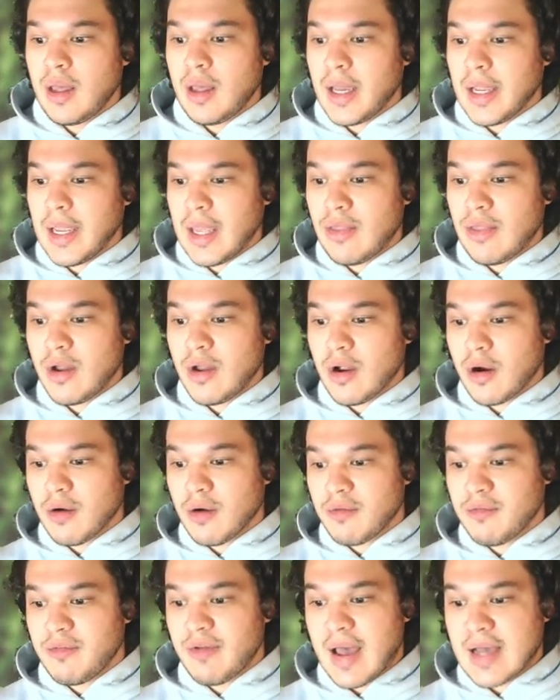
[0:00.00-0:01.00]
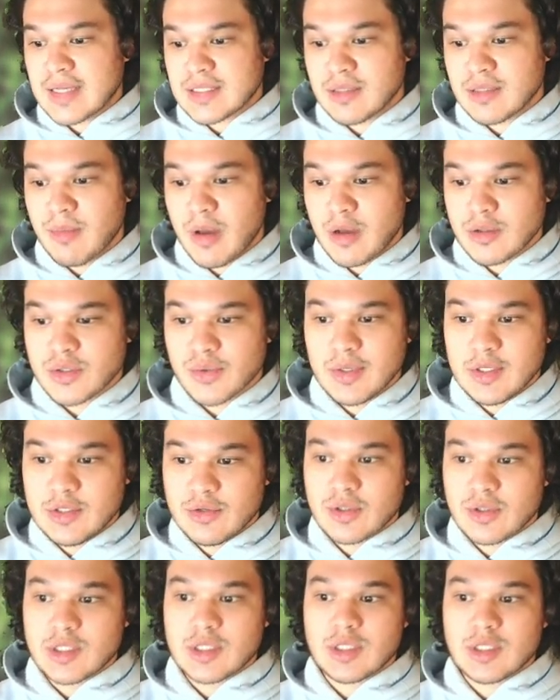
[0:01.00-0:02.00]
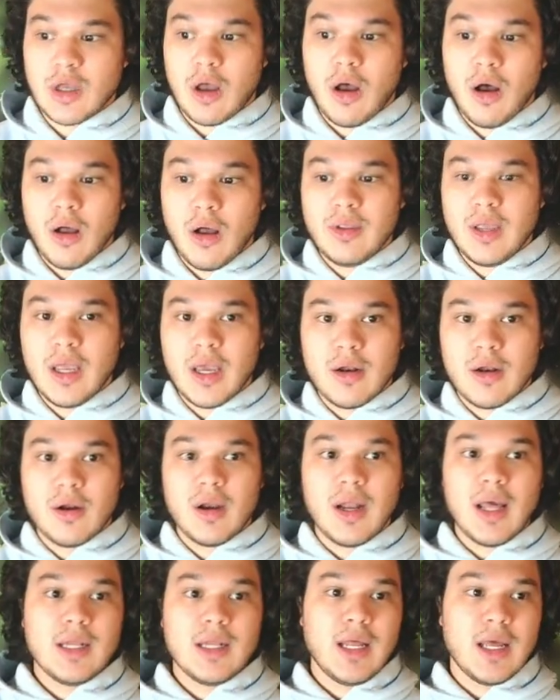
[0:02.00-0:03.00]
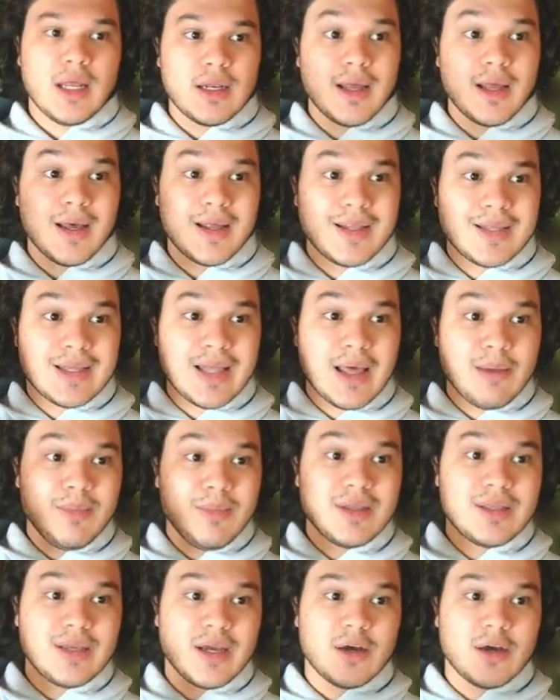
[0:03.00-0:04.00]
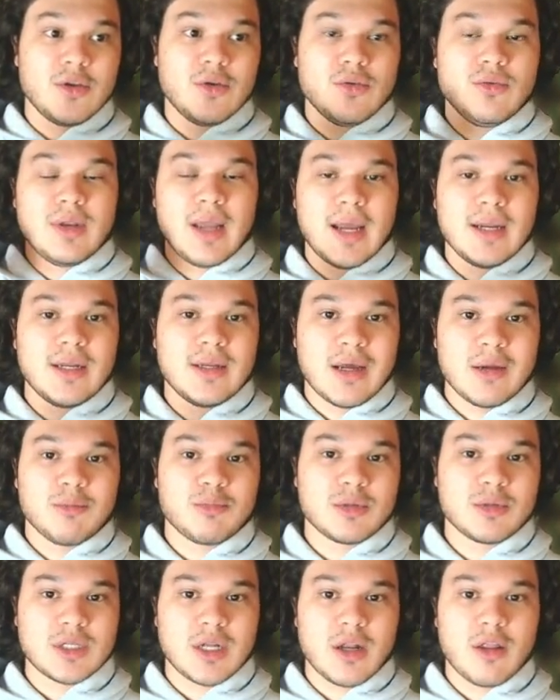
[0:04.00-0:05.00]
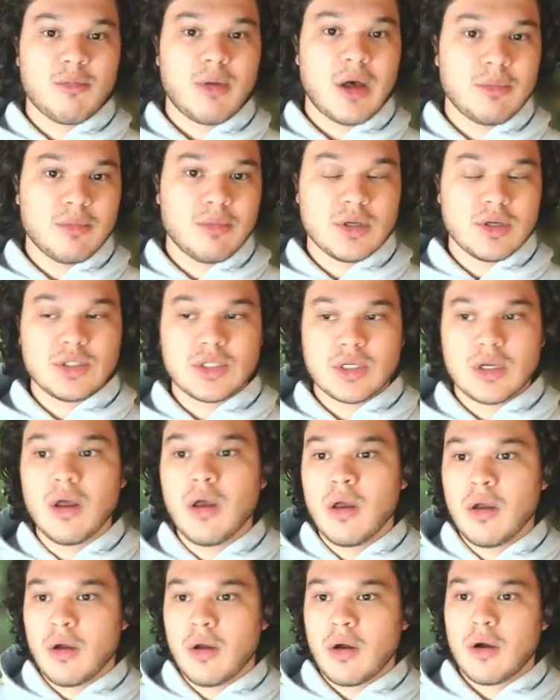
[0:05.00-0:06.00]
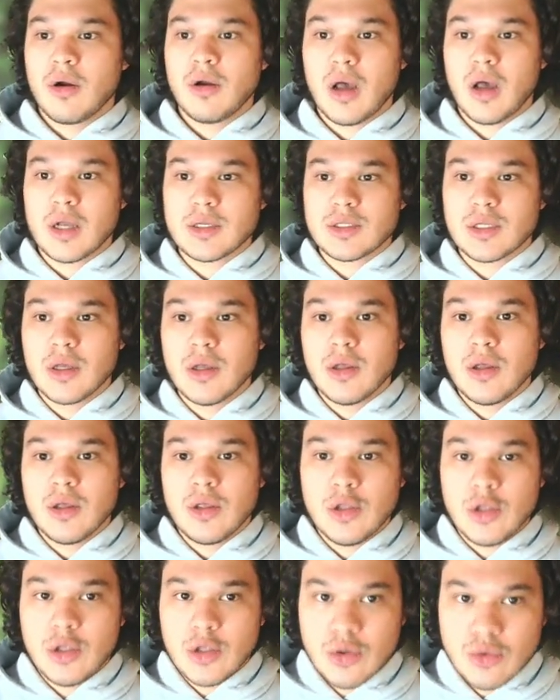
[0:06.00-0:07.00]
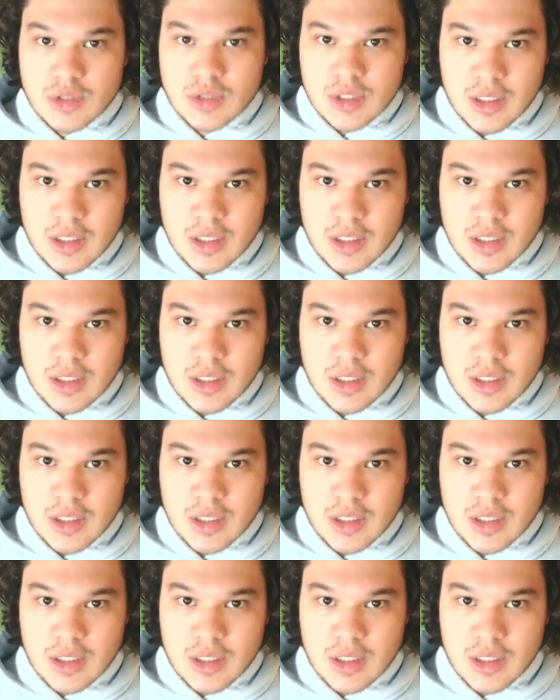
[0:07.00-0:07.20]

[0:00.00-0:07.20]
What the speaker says: Again, there are vast amounts of resources on the internet, and let me tell you, 99% of the population are not using